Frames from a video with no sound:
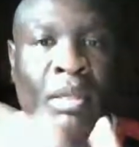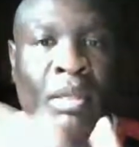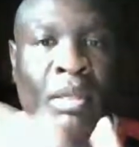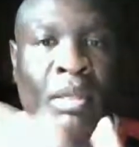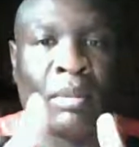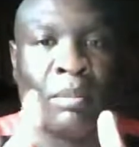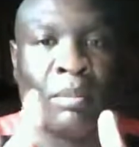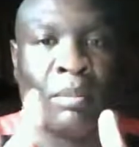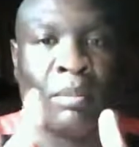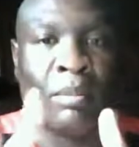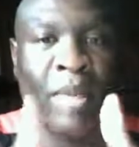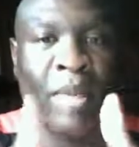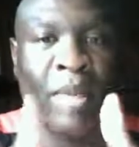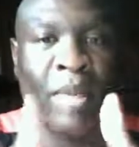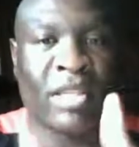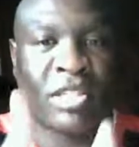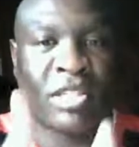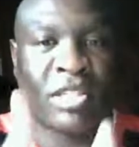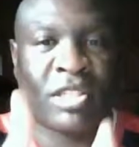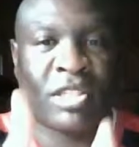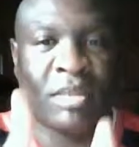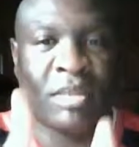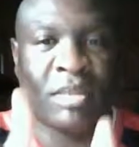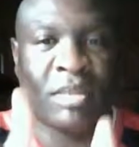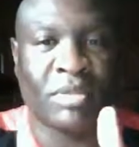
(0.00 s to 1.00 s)
make
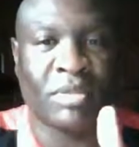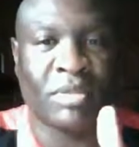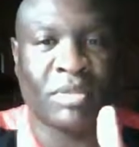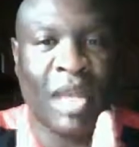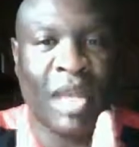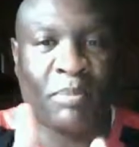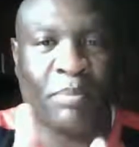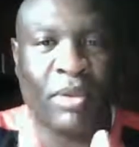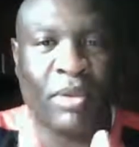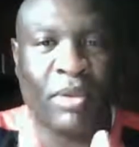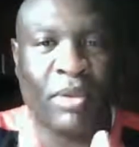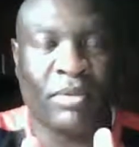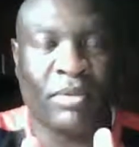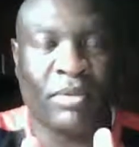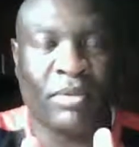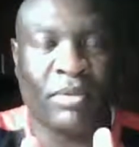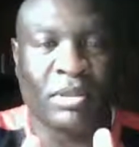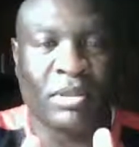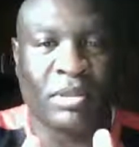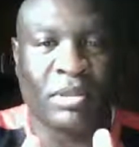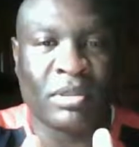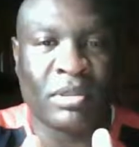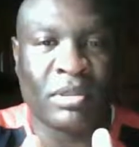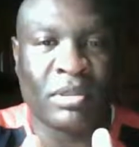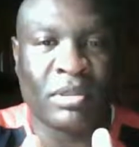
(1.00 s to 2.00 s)
some type of
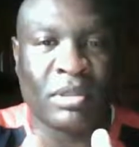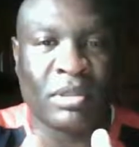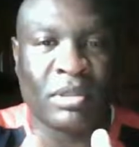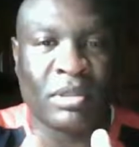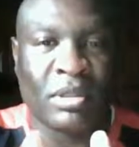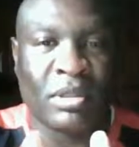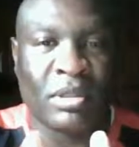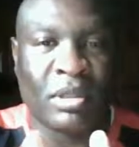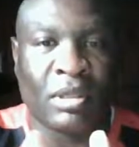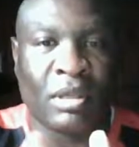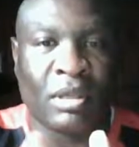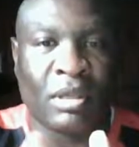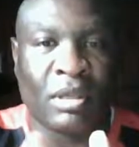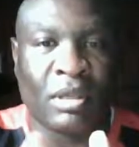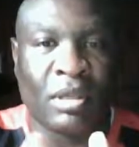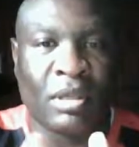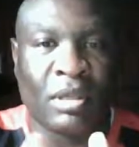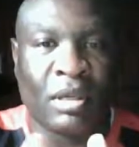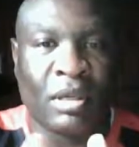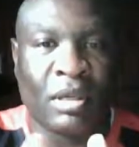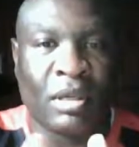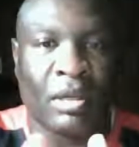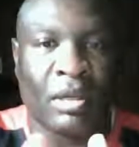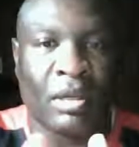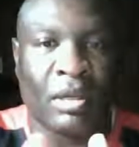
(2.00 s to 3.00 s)

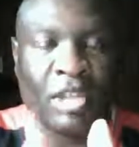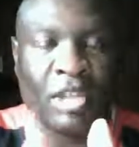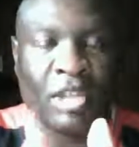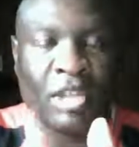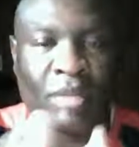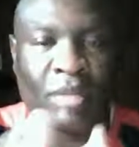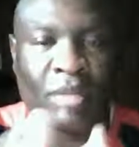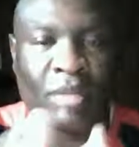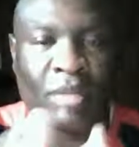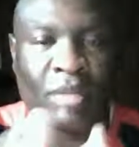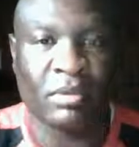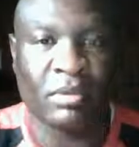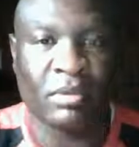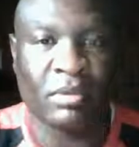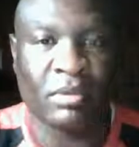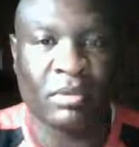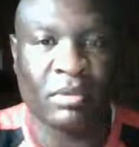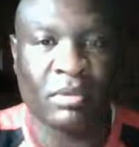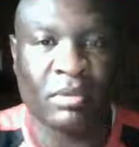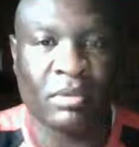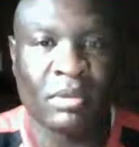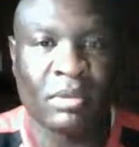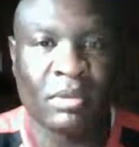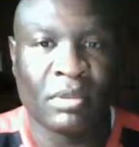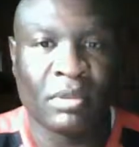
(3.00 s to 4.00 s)
attempt
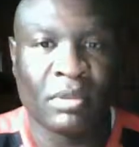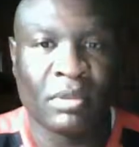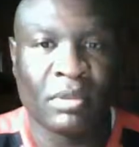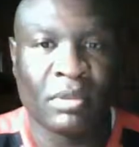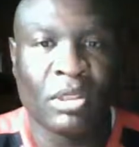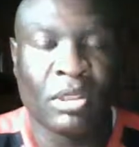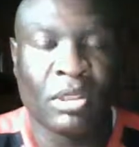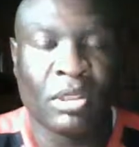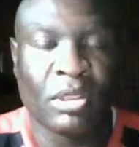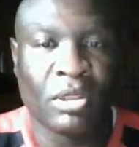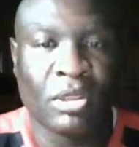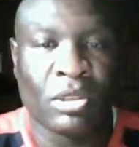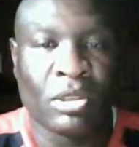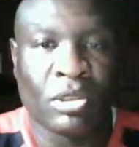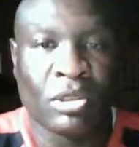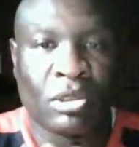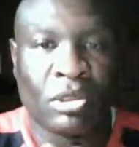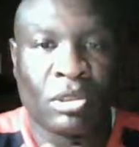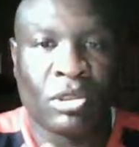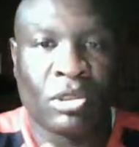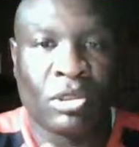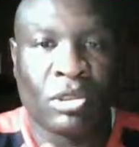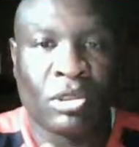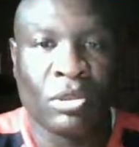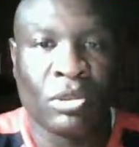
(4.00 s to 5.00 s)

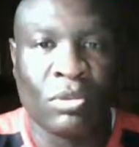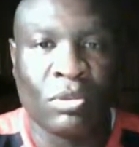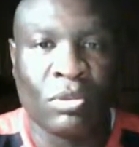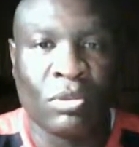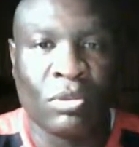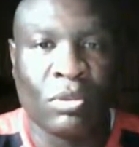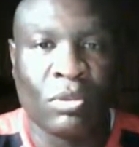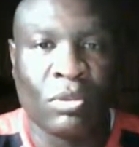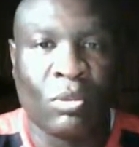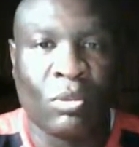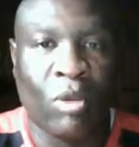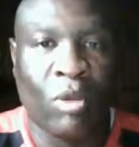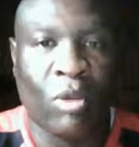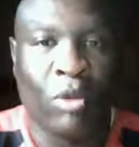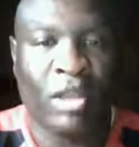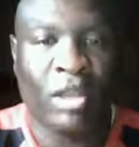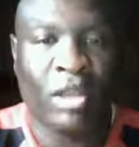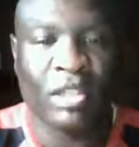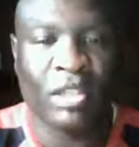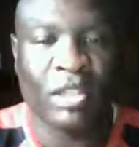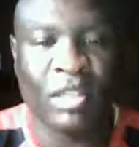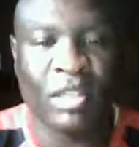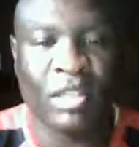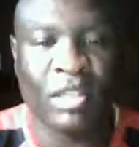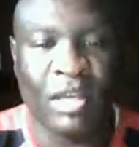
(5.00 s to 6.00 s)
to work
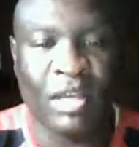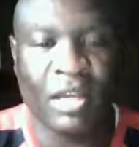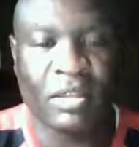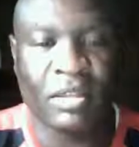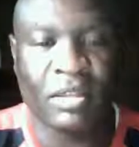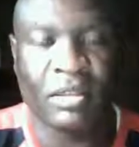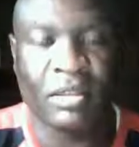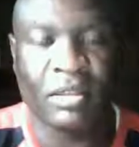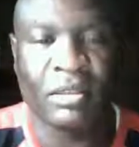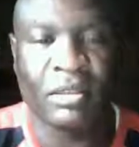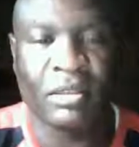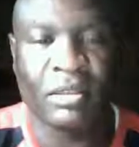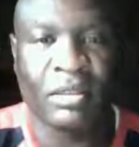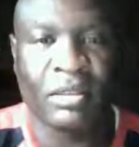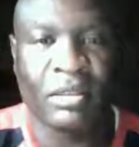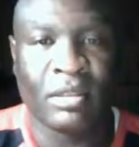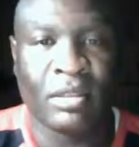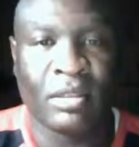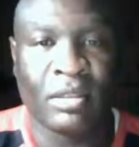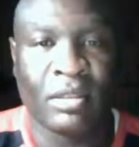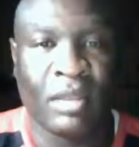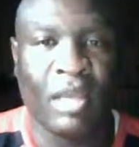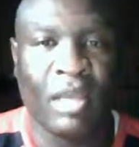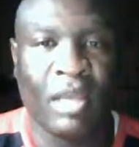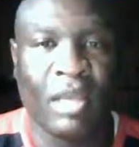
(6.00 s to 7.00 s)
together
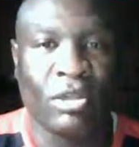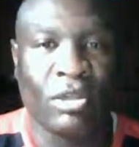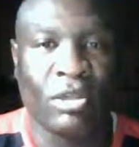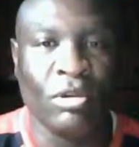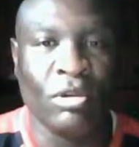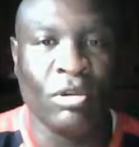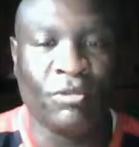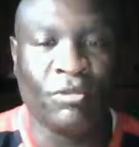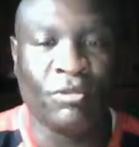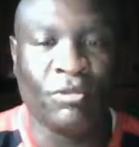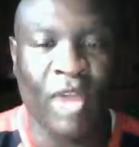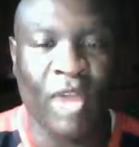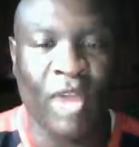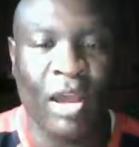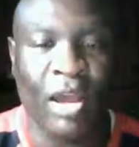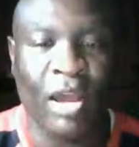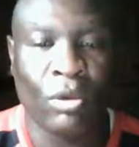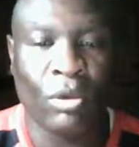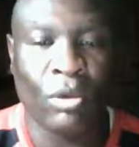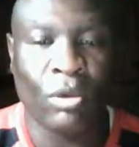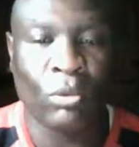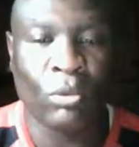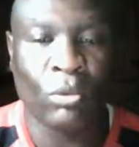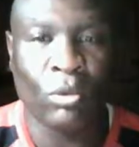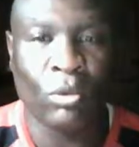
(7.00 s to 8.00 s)
and unify
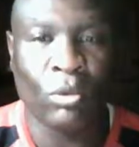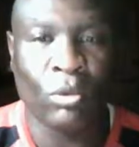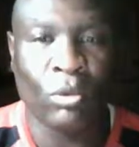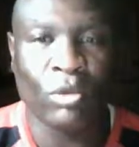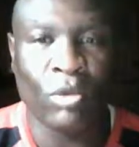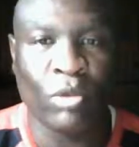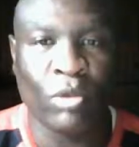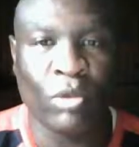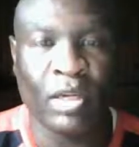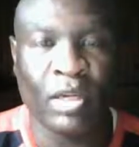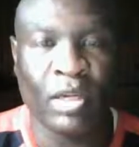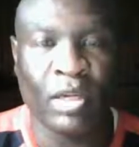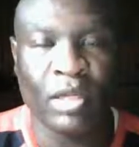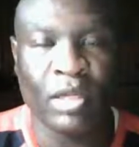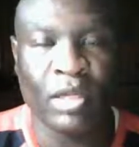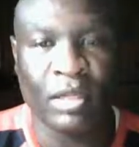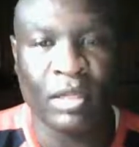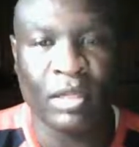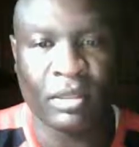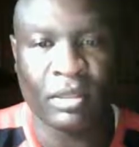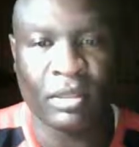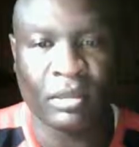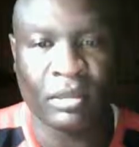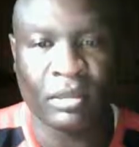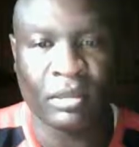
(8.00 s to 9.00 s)
with one
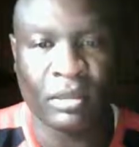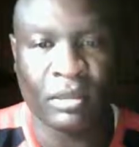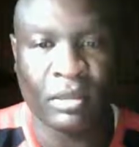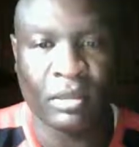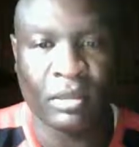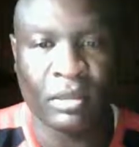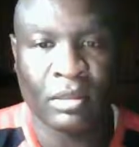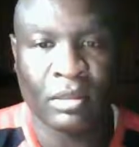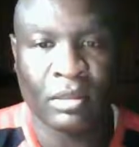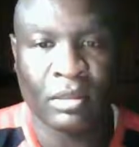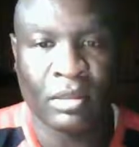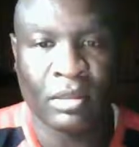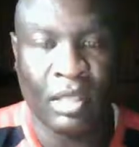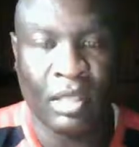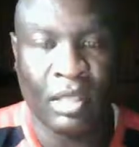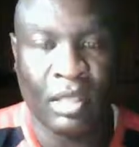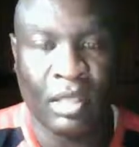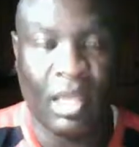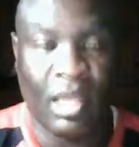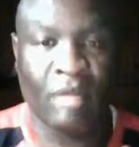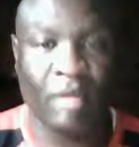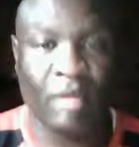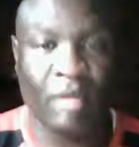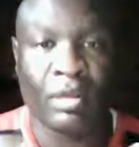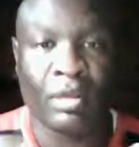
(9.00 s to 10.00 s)
another.
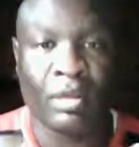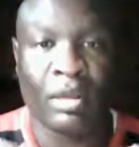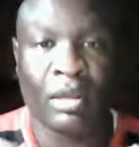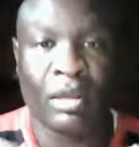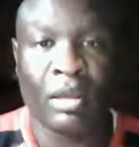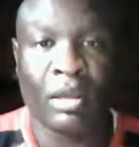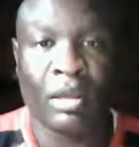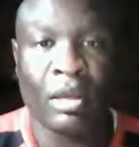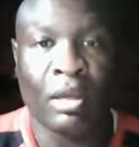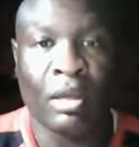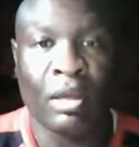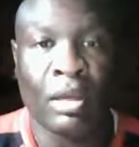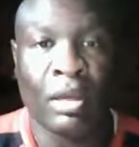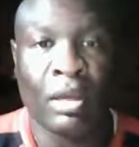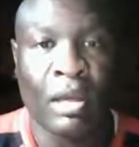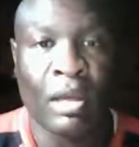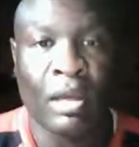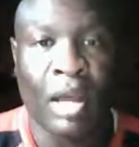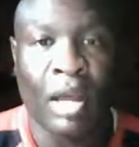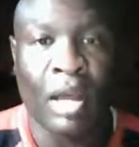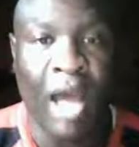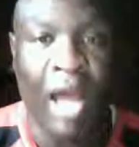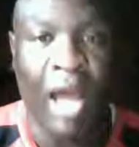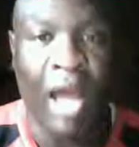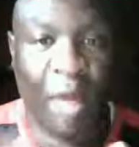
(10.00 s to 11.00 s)
In
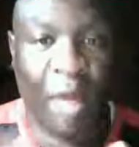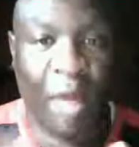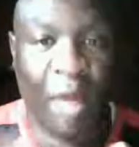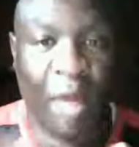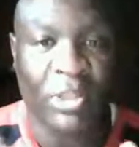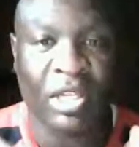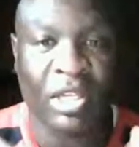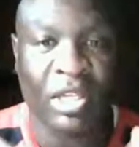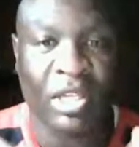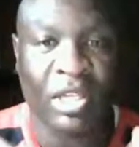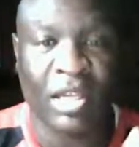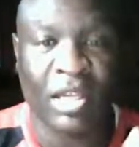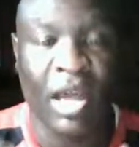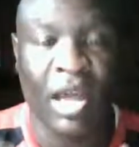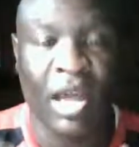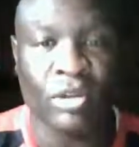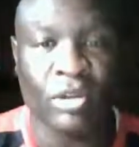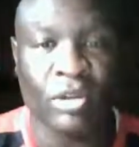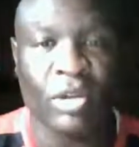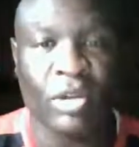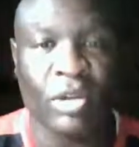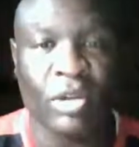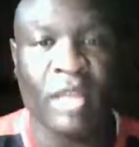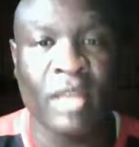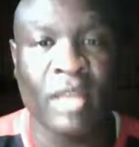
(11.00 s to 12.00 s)
opposite
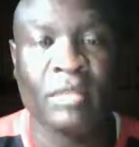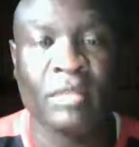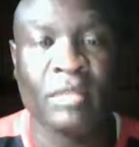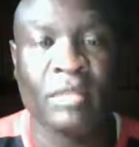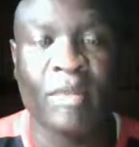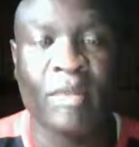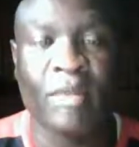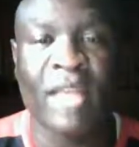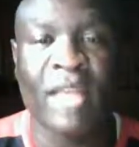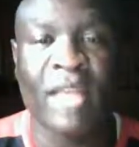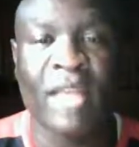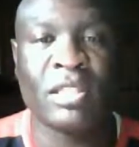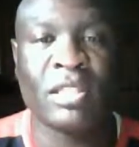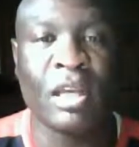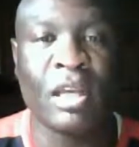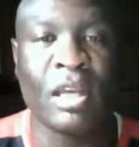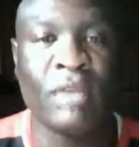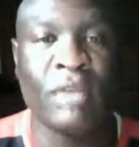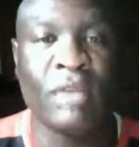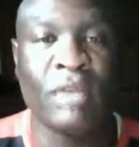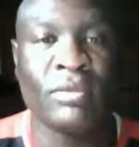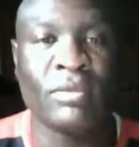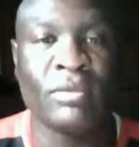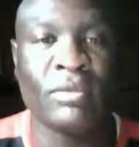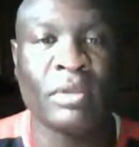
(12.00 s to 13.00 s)
contrast, myself